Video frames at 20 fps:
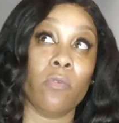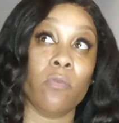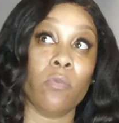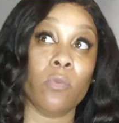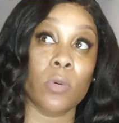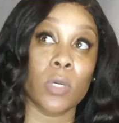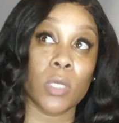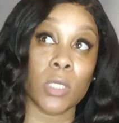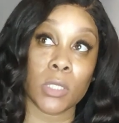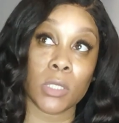have
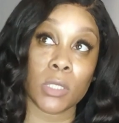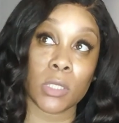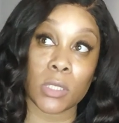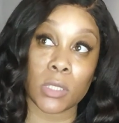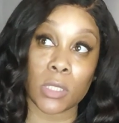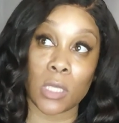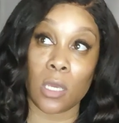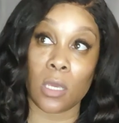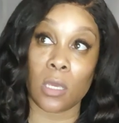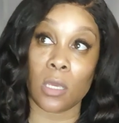wanted to
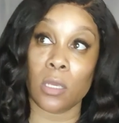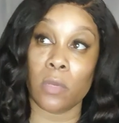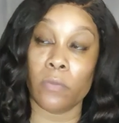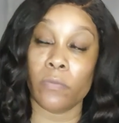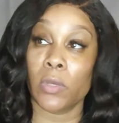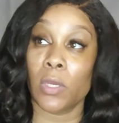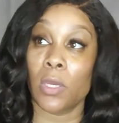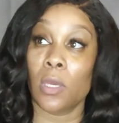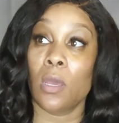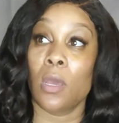save.
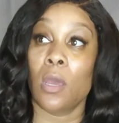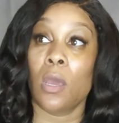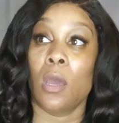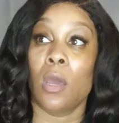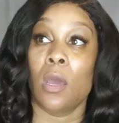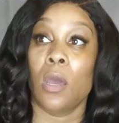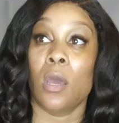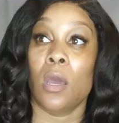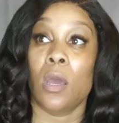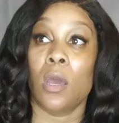
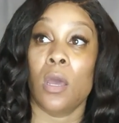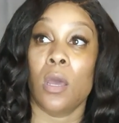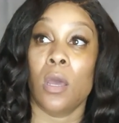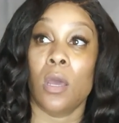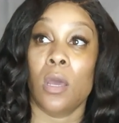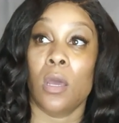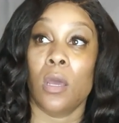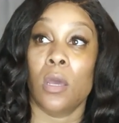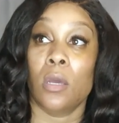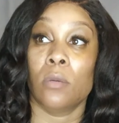
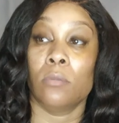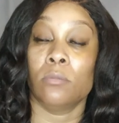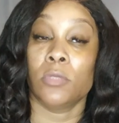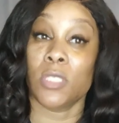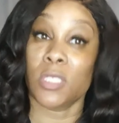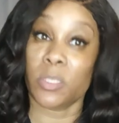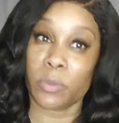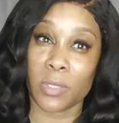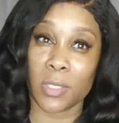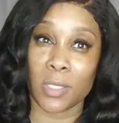Um,
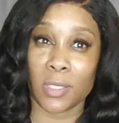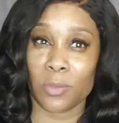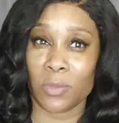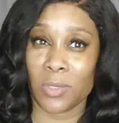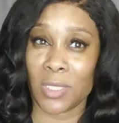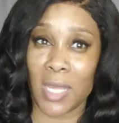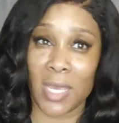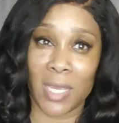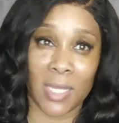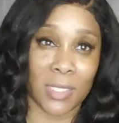just because it
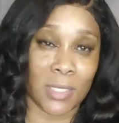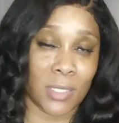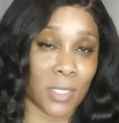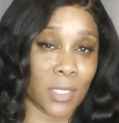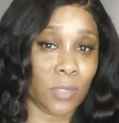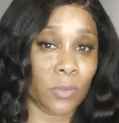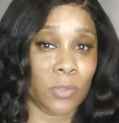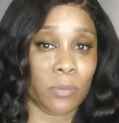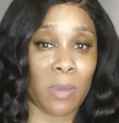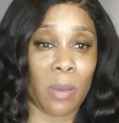was like I
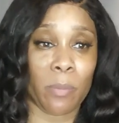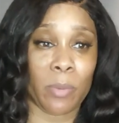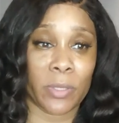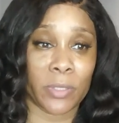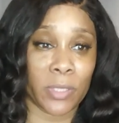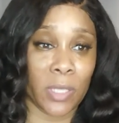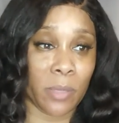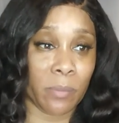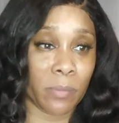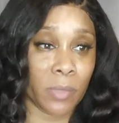said, it was my
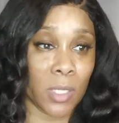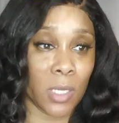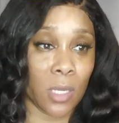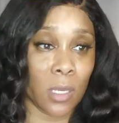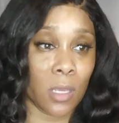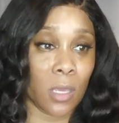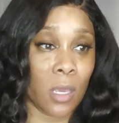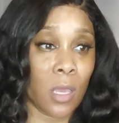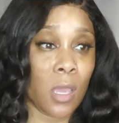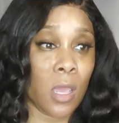birthday
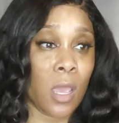month.